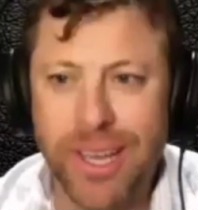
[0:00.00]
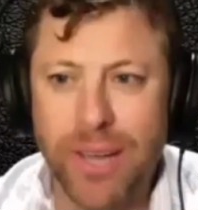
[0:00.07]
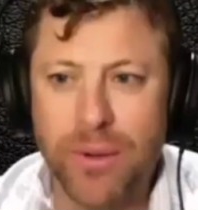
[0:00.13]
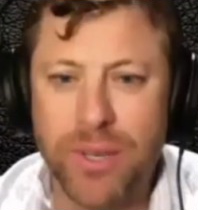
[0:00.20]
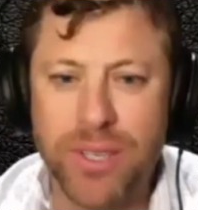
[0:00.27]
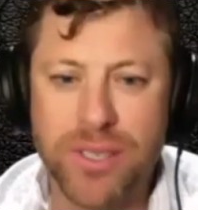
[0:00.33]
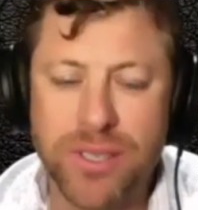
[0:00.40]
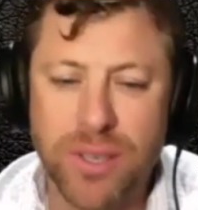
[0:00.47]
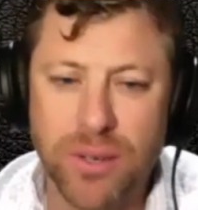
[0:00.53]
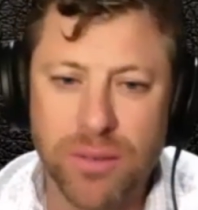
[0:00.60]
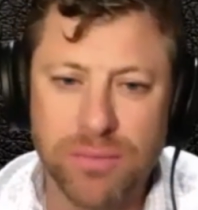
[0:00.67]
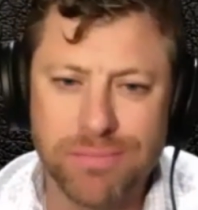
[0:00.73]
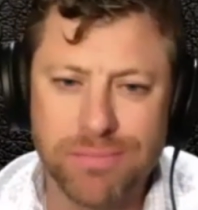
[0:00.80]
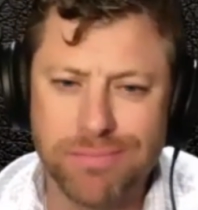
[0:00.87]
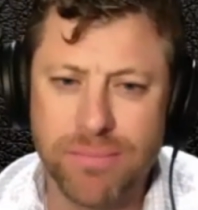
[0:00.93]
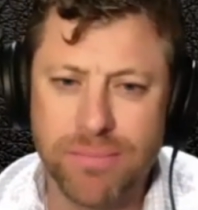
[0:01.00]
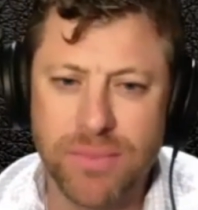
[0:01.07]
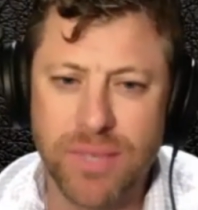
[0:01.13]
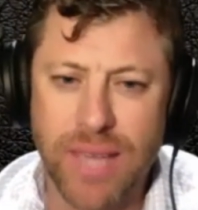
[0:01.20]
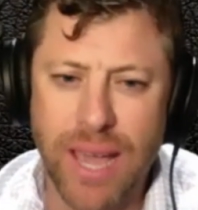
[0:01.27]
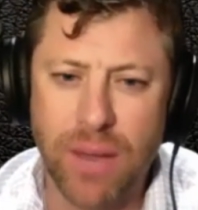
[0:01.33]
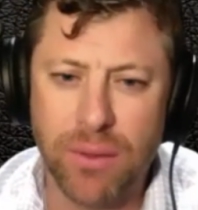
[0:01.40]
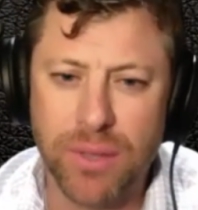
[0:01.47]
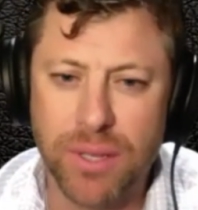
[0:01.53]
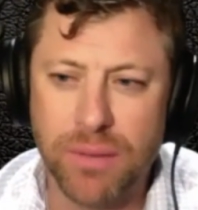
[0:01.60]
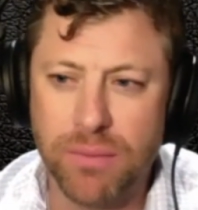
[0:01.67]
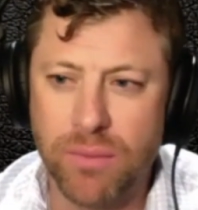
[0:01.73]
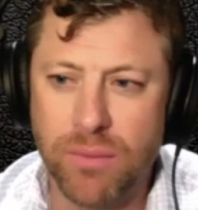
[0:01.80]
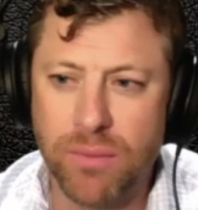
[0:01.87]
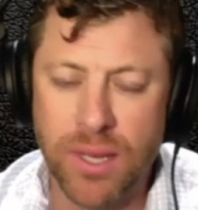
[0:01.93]
We just don't count
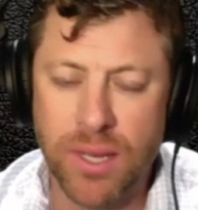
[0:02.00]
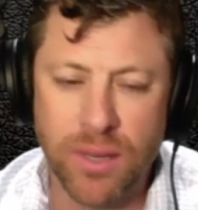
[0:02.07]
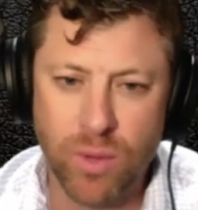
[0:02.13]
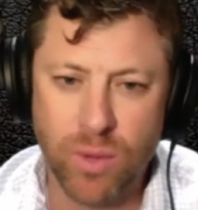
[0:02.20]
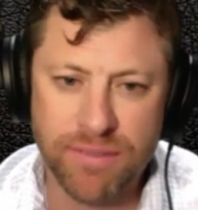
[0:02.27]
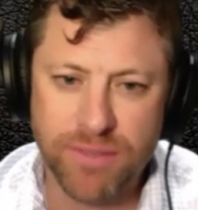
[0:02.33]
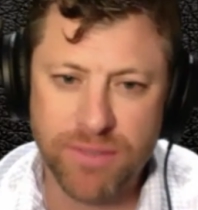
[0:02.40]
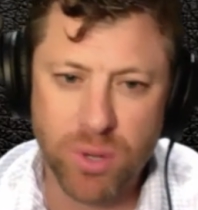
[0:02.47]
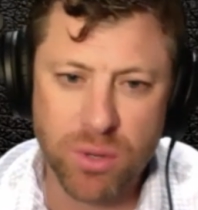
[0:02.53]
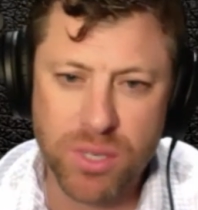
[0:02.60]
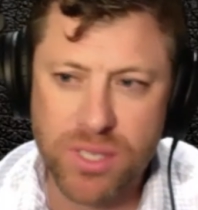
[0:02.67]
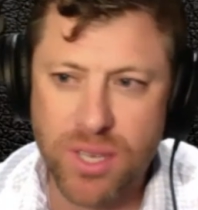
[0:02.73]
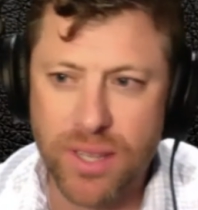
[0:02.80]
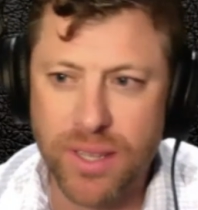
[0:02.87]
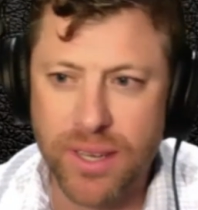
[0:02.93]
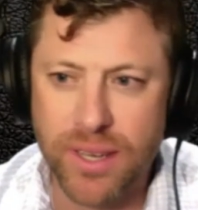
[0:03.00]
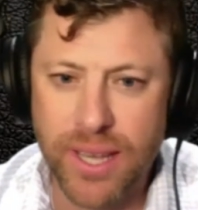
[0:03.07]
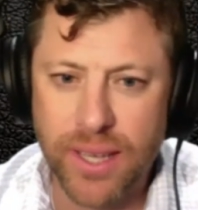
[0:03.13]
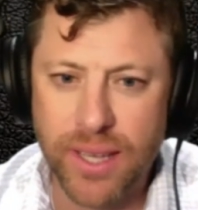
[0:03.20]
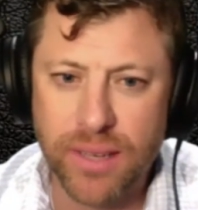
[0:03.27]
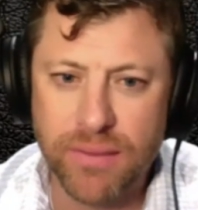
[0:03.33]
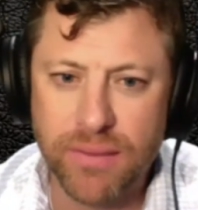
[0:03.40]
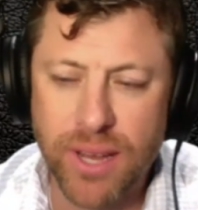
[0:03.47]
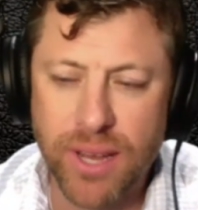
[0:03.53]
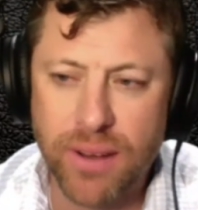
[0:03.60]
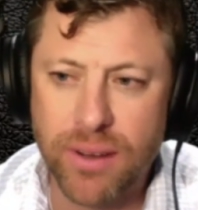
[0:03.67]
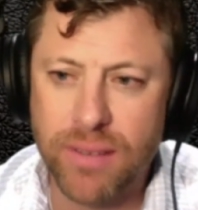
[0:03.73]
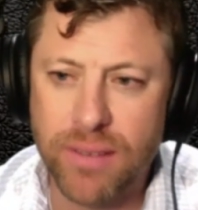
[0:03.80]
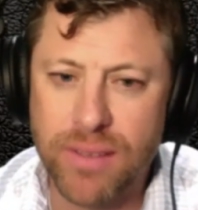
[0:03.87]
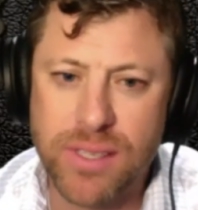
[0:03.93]
we focus on the negative
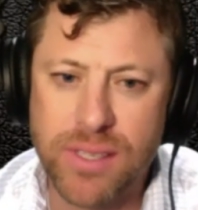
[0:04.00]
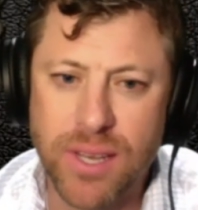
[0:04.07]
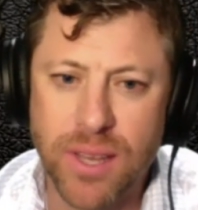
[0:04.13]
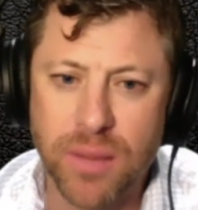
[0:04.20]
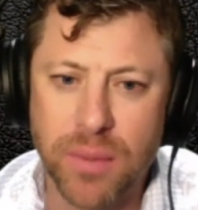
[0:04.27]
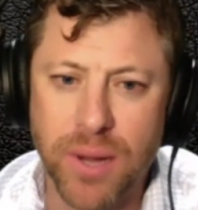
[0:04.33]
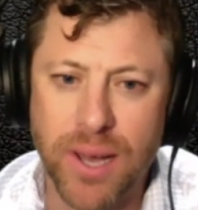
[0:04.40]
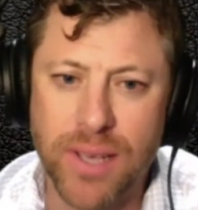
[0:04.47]
narrative instead of the positive.